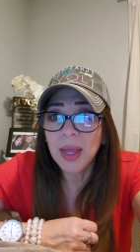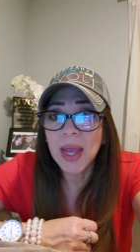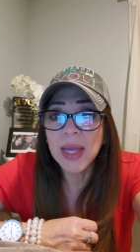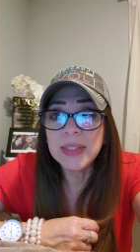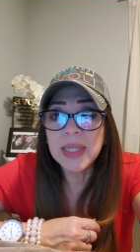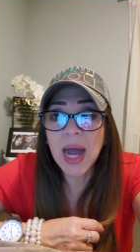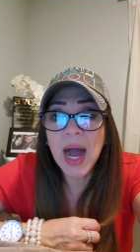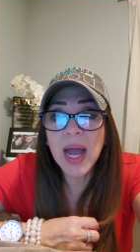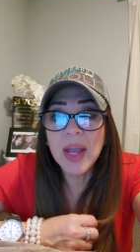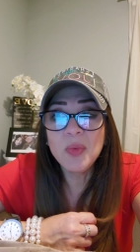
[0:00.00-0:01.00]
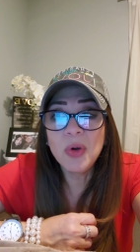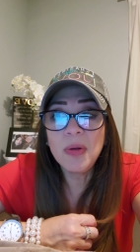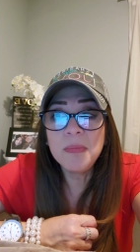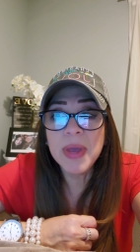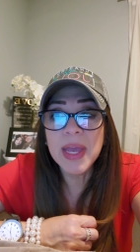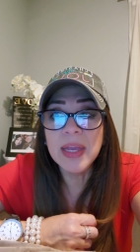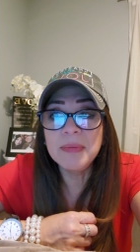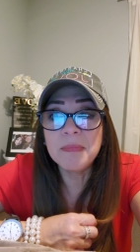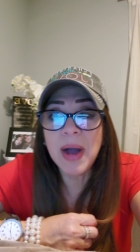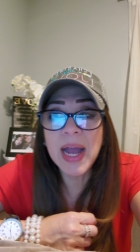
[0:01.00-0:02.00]
And I will
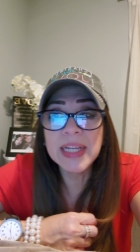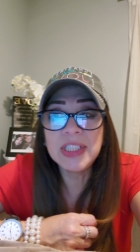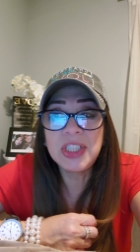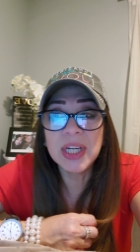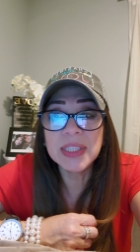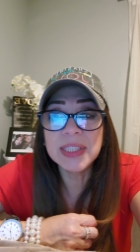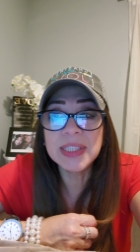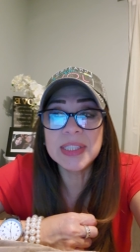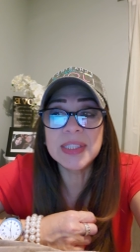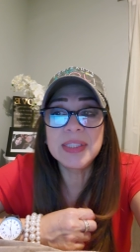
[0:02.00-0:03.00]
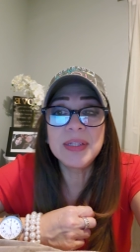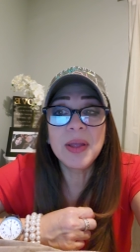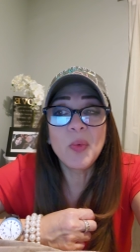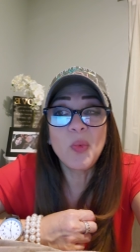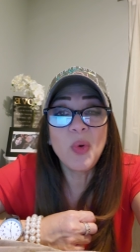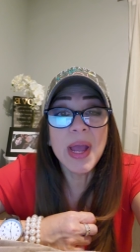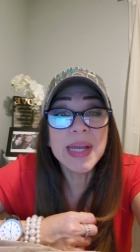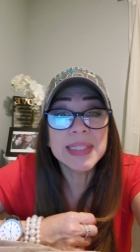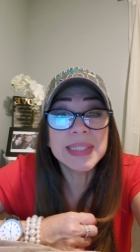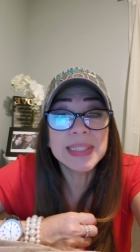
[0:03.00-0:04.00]
make my just
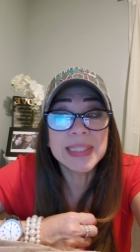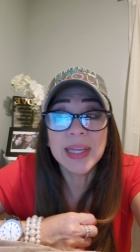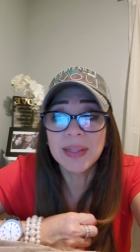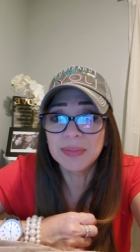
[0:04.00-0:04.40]
rest